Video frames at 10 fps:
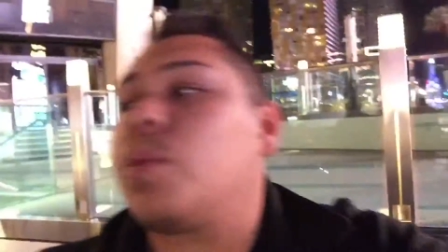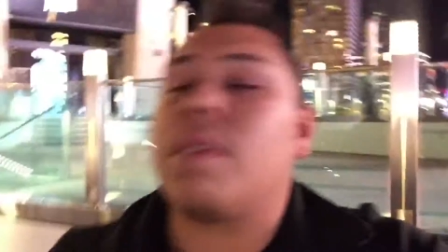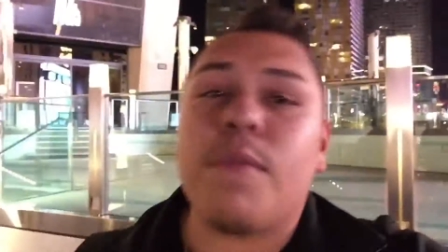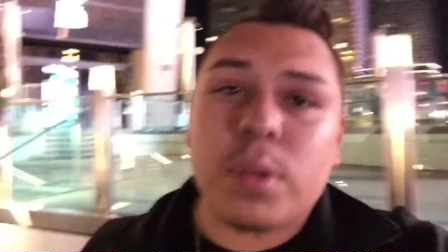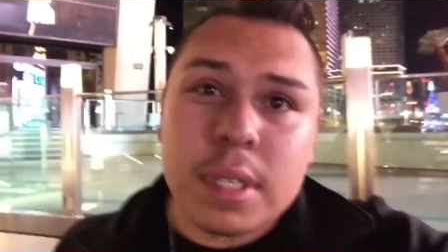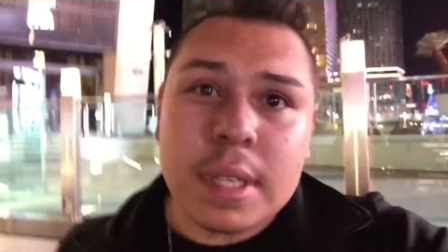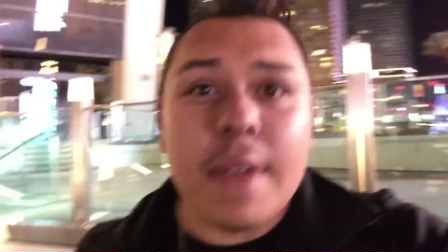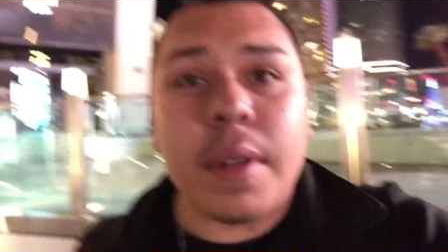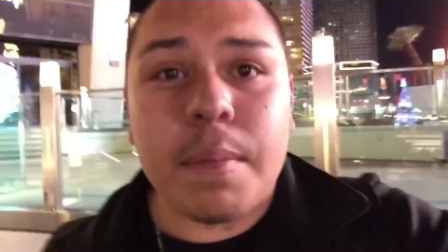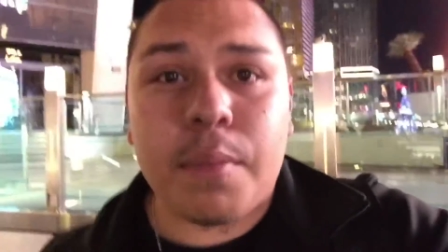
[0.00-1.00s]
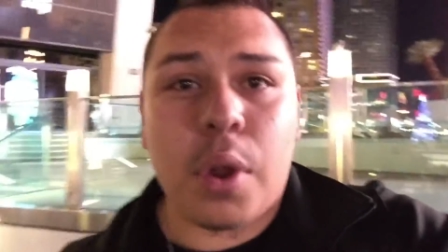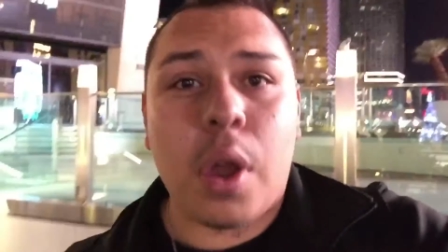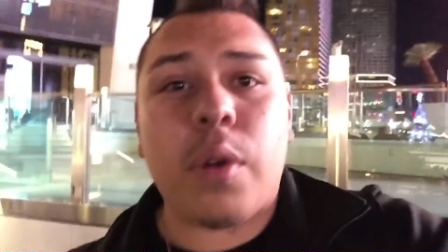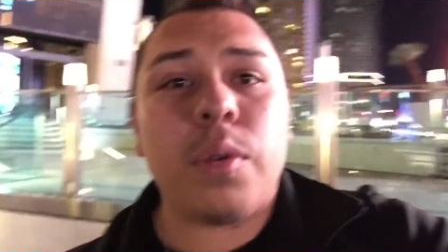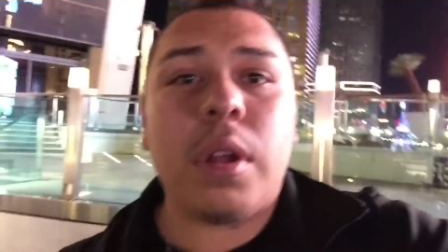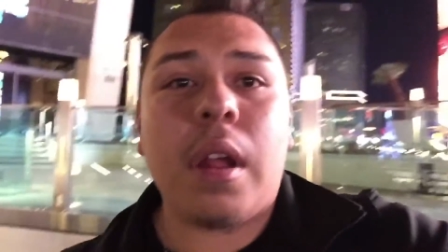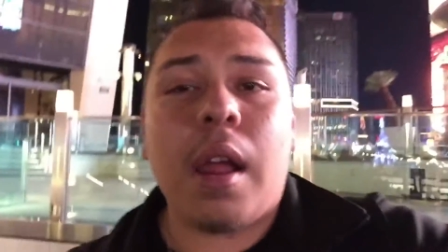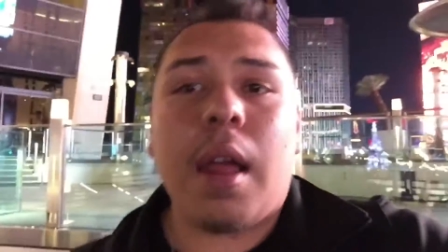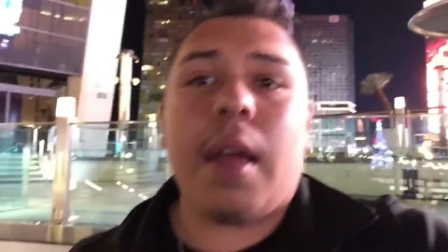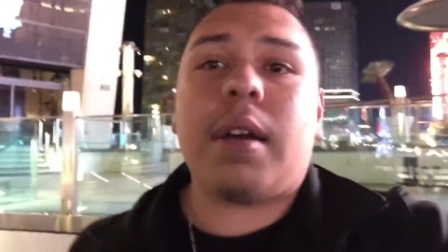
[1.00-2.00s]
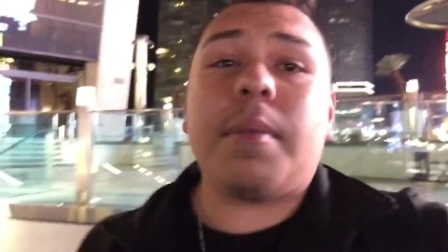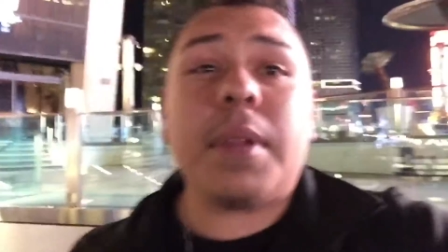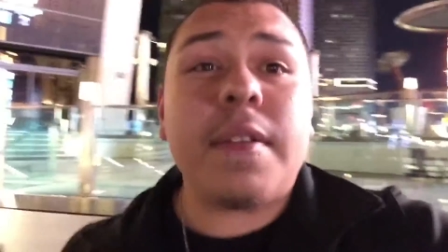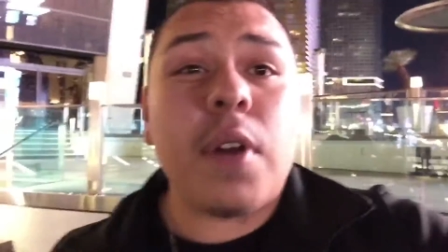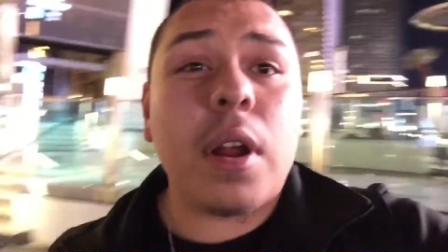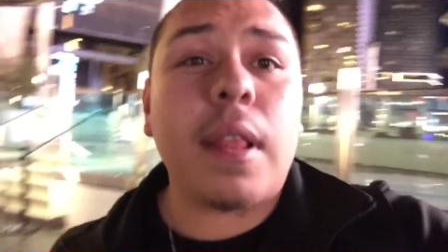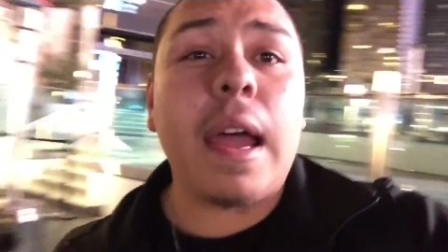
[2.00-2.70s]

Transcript: 24-7, bro. Come live our